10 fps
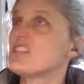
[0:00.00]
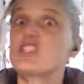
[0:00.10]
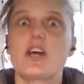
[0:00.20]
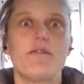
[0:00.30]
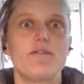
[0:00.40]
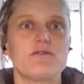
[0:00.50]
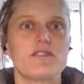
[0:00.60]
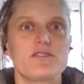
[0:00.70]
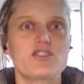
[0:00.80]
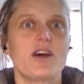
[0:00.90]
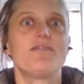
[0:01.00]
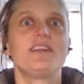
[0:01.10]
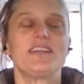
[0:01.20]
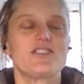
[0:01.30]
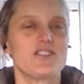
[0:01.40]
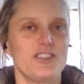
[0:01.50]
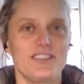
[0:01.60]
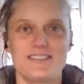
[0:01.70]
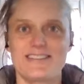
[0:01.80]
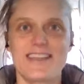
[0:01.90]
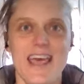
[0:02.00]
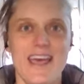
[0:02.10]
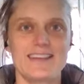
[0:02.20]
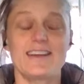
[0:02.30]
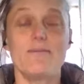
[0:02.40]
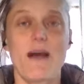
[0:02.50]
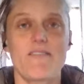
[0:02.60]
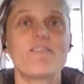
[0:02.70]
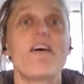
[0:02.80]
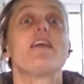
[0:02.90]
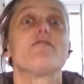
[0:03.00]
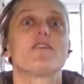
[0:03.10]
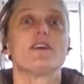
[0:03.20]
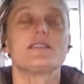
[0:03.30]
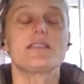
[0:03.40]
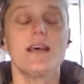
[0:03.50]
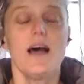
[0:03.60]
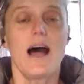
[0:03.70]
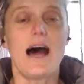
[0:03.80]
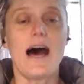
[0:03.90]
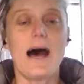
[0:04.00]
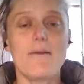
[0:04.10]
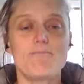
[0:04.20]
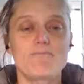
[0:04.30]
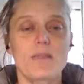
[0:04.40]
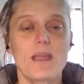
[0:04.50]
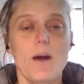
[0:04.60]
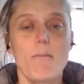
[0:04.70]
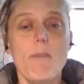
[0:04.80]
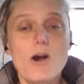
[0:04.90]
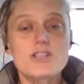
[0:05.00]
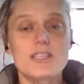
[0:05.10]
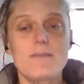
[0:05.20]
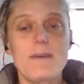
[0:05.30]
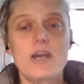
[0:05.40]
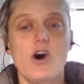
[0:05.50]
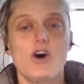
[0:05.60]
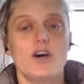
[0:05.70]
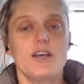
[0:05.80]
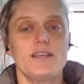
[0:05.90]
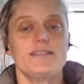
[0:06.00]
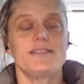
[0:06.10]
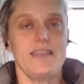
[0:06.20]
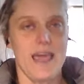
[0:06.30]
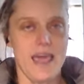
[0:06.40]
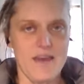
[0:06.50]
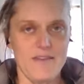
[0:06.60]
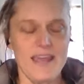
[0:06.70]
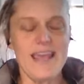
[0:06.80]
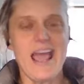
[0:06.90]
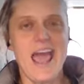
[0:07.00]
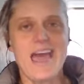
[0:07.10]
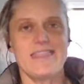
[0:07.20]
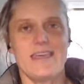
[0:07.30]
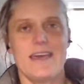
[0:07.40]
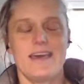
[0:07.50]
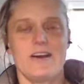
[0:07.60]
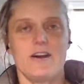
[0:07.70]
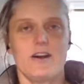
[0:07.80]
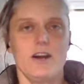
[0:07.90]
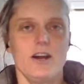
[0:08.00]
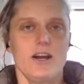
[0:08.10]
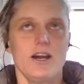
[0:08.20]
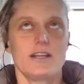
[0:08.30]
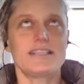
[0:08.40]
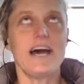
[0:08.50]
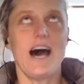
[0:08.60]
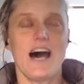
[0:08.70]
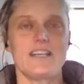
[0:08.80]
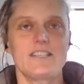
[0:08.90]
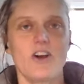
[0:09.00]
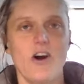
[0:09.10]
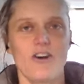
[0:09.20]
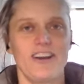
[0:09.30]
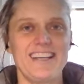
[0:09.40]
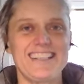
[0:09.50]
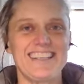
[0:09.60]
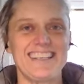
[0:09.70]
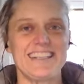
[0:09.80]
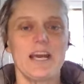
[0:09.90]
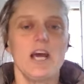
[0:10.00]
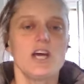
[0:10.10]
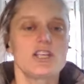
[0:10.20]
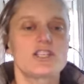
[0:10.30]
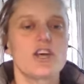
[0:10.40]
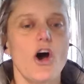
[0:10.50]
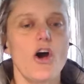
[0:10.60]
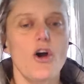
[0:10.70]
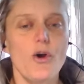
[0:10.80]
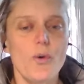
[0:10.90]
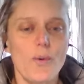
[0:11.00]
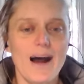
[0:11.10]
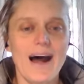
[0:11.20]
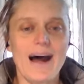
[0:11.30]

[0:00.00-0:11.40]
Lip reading: shovels, shoveling dirt and sand are my favorites. Mostly because they're heavy and they're task oriented. So,